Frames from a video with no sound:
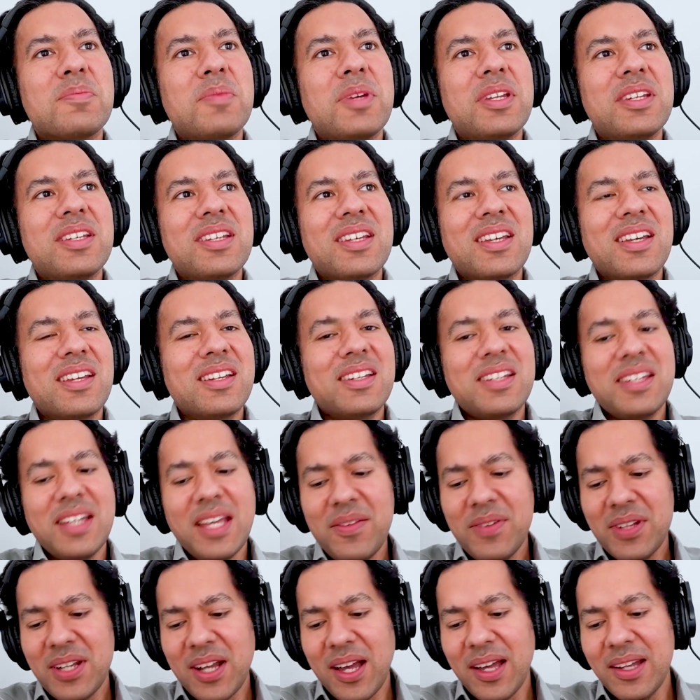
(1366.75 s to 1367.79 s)
Mindy.
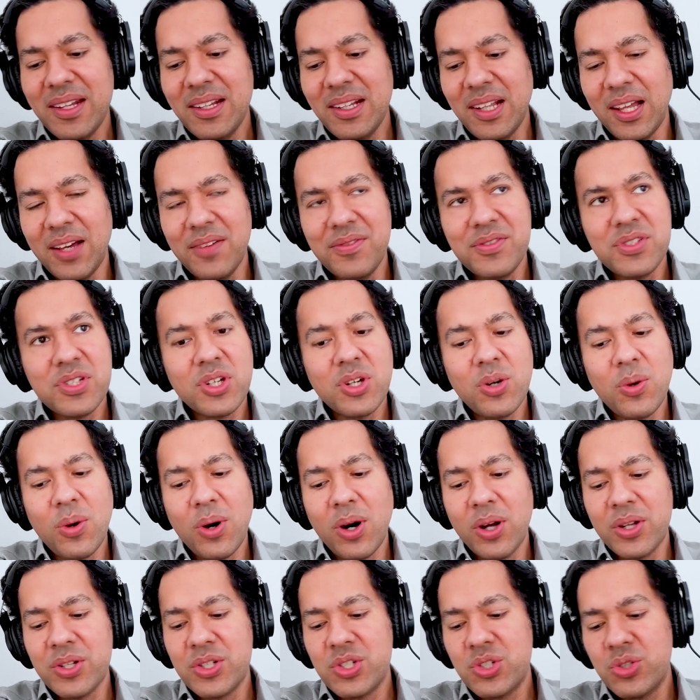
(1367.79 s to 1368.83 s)
David, I'd love to go
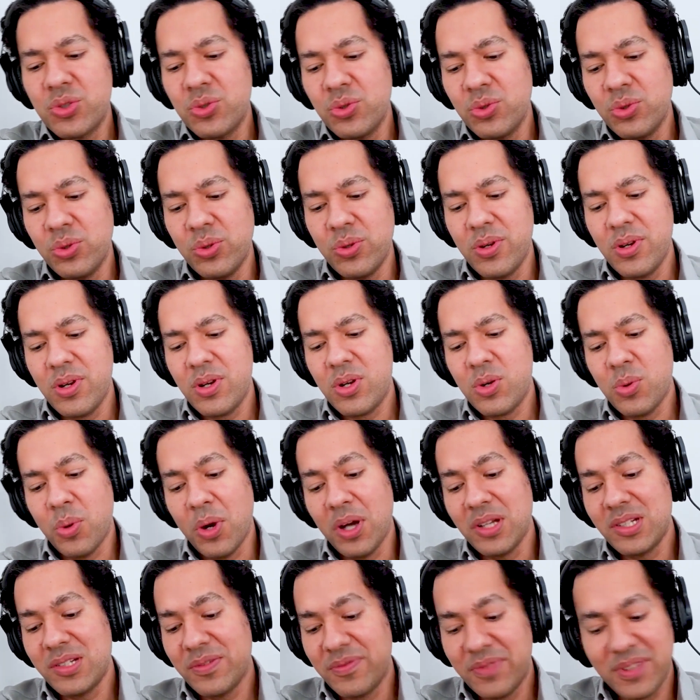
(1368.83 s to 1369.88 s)
on to
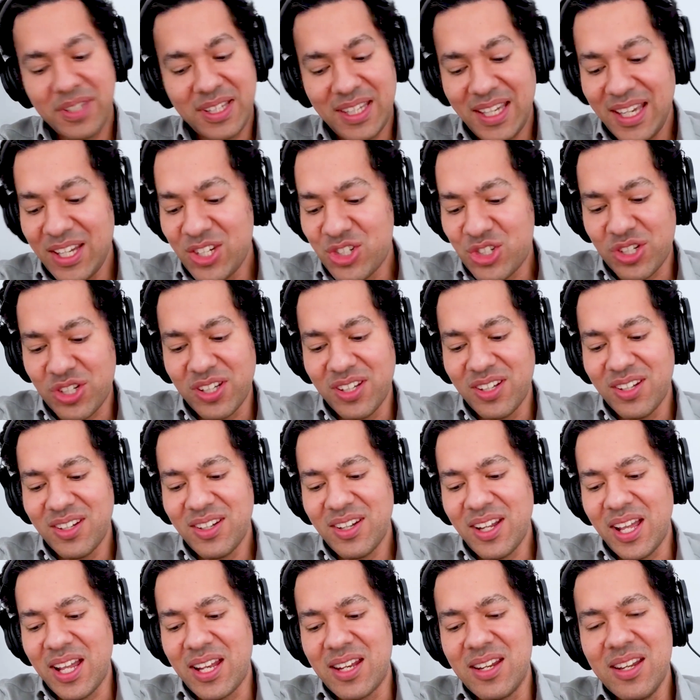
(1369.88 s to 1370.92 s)

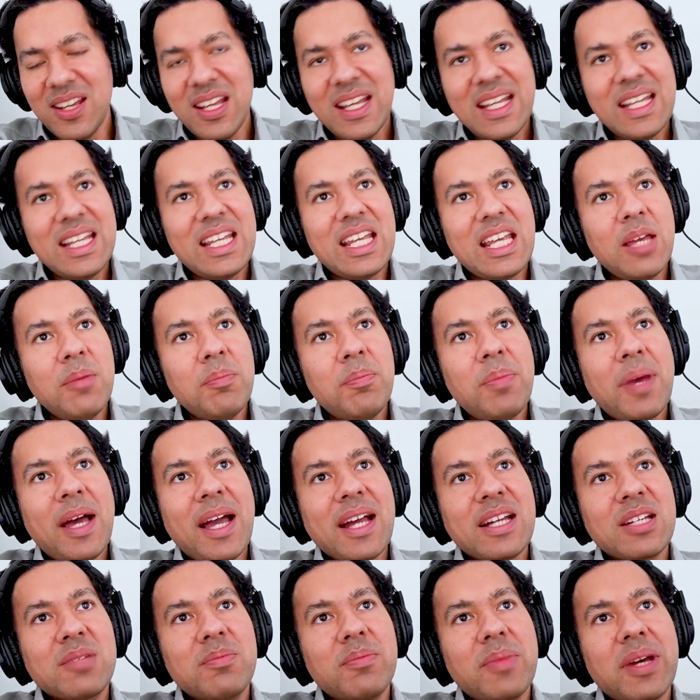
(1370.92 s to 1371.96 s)
quantification and
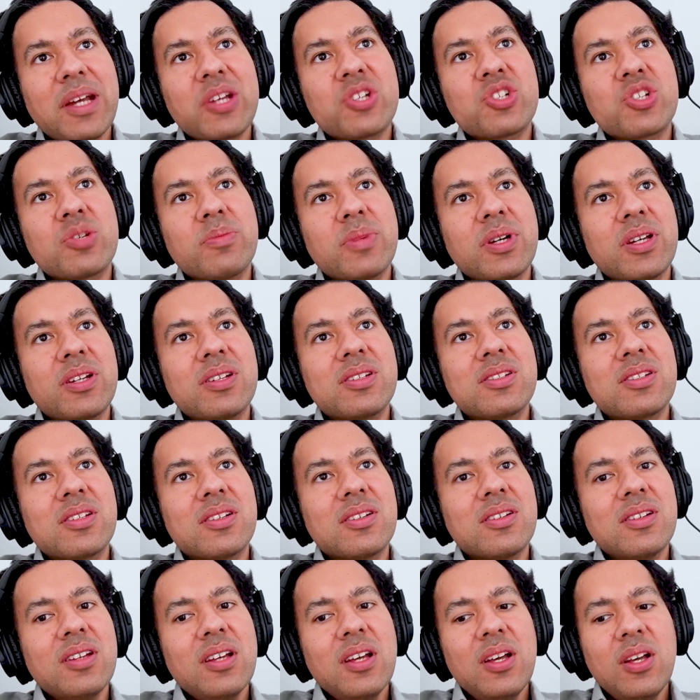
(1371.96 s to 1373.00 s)
impact measurement
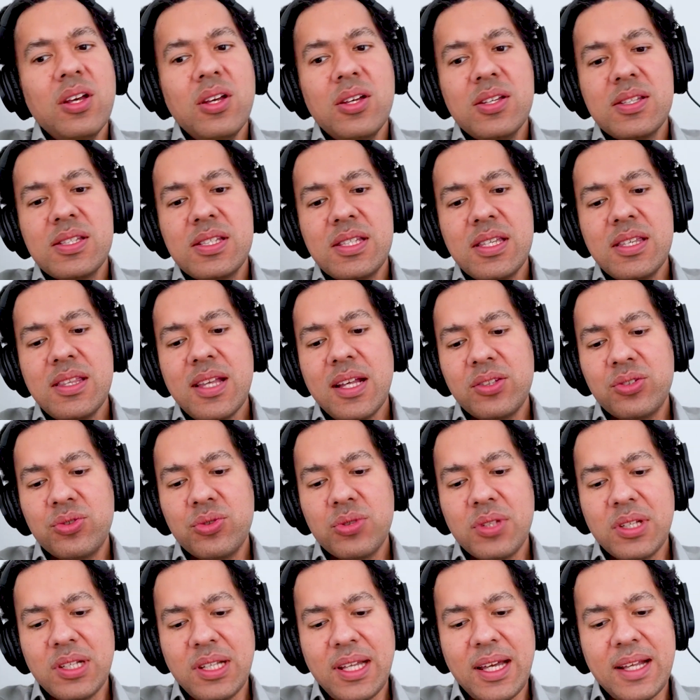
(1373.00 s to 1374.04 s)
and see that
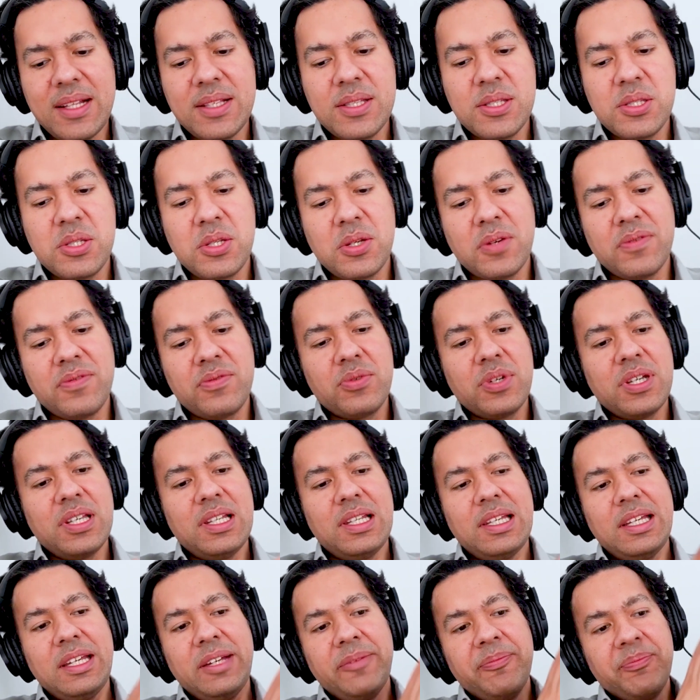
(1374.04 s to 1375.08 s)
through the lens of
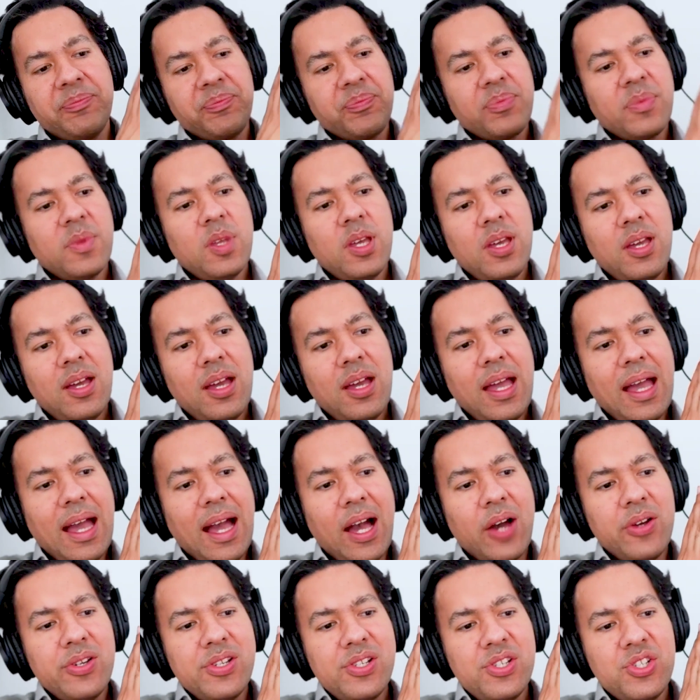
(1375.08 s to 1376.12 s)
really,
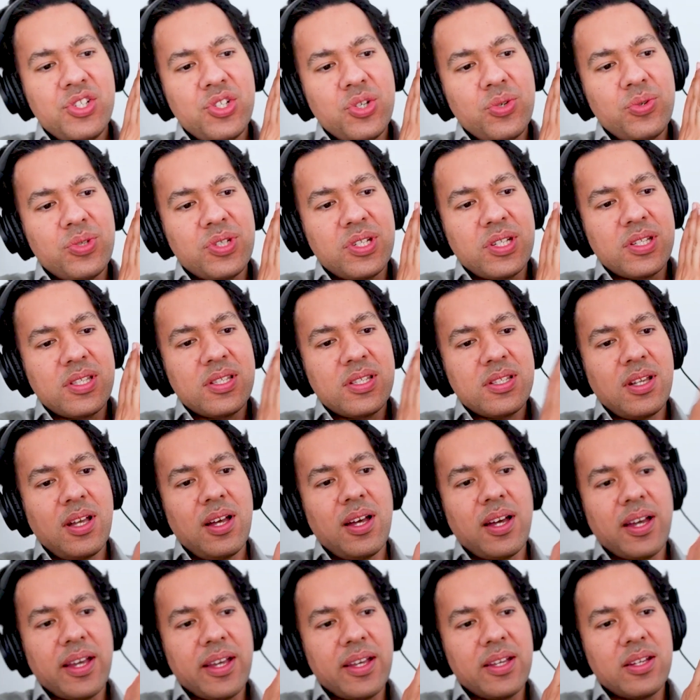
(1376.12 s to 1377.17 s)
how did you
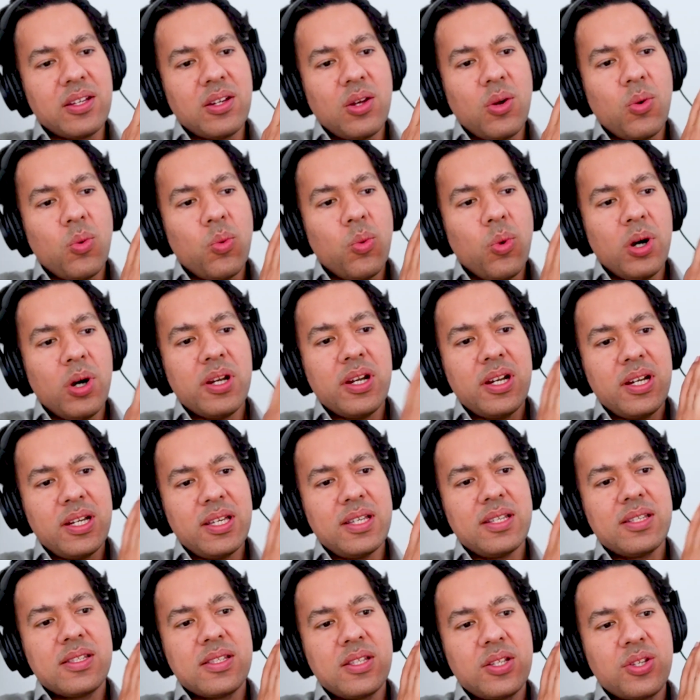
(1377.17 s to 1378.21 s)
decide what it
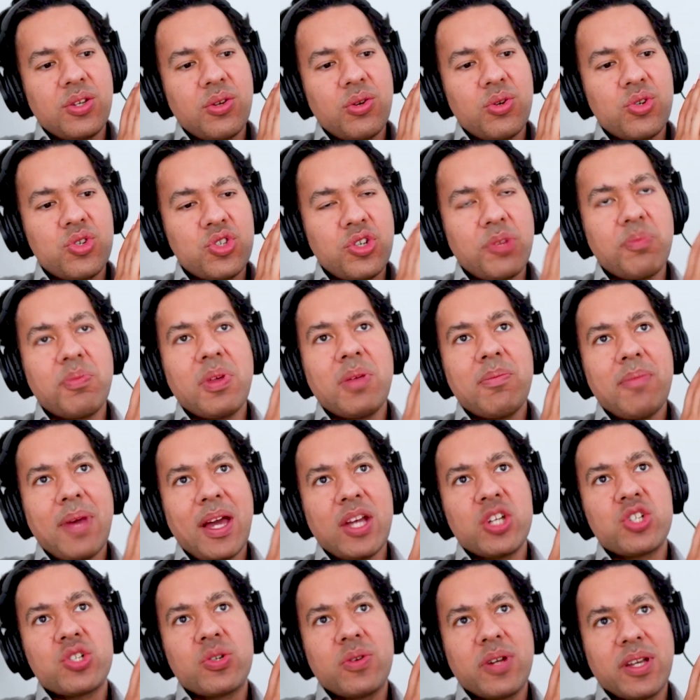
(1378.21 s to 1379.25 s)
is that you should be
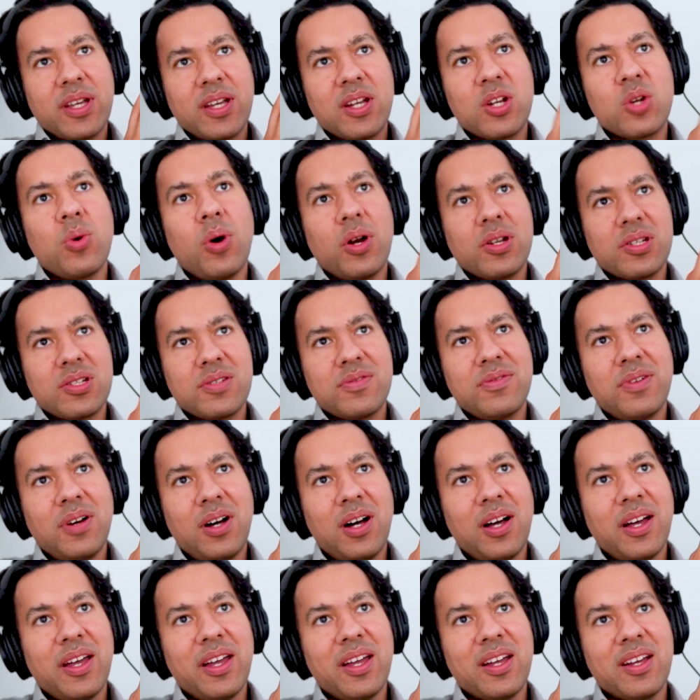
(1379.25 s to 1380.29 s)
measuring and
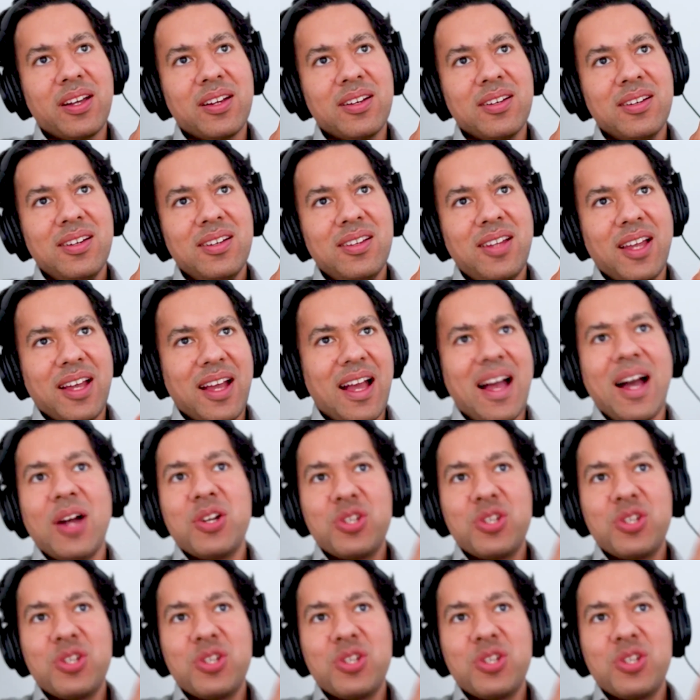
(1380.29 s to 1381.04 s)
quantifying? Like, how